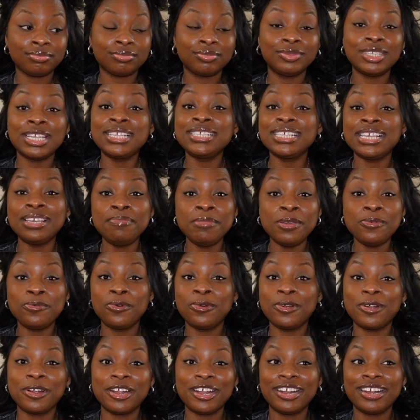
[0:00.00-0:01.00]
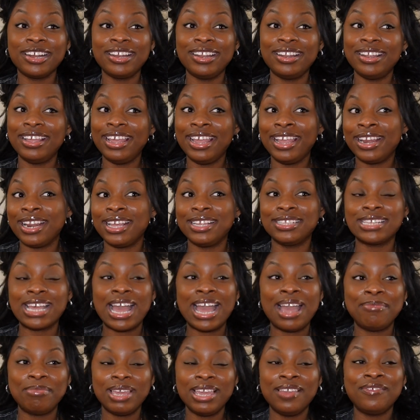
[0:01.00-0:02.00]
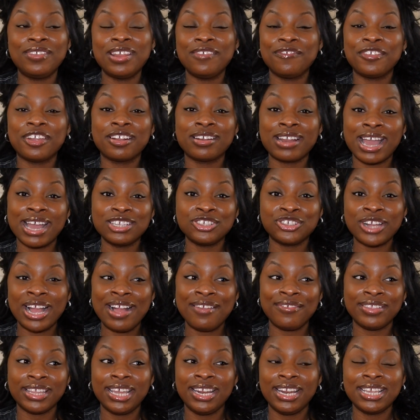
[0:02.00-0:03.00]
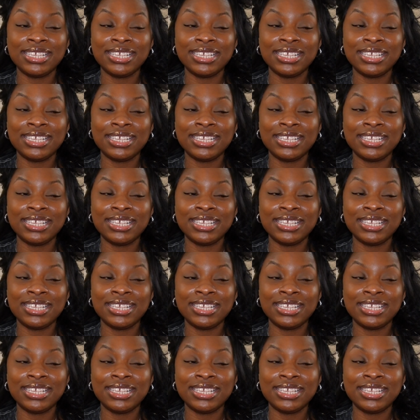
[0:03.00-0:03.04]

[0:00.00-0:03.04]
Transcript: This can be worn anytime, even if you're not traveling.